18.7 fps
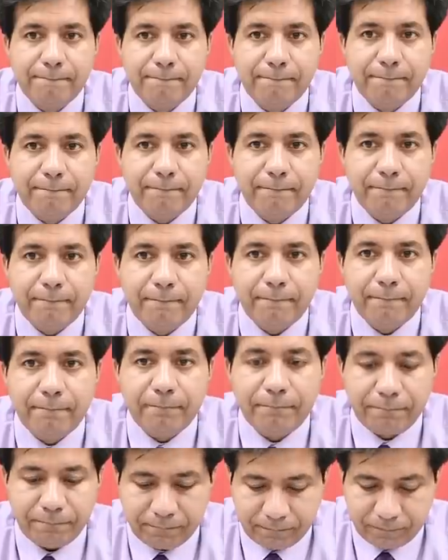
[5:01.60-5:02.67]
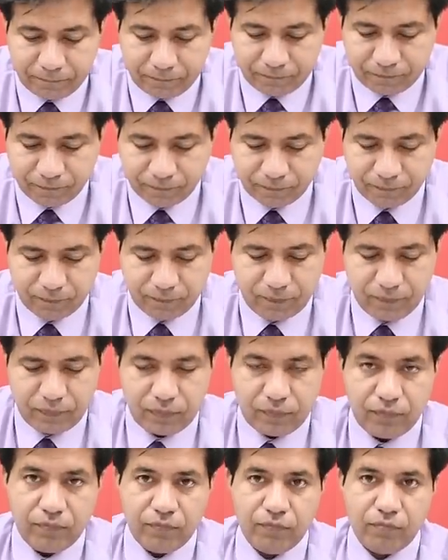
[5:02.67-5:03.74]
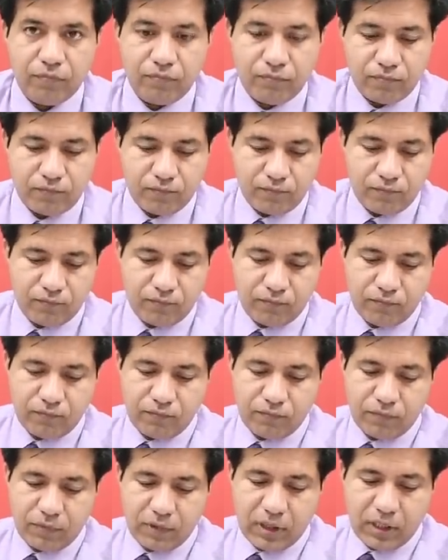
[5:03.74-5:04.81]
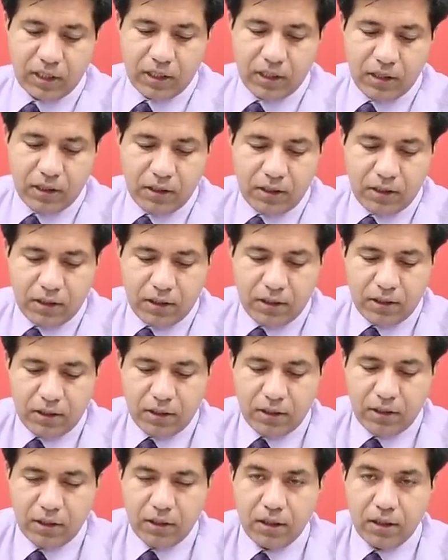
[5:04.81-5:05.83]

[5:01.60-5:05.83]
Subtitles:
(silence)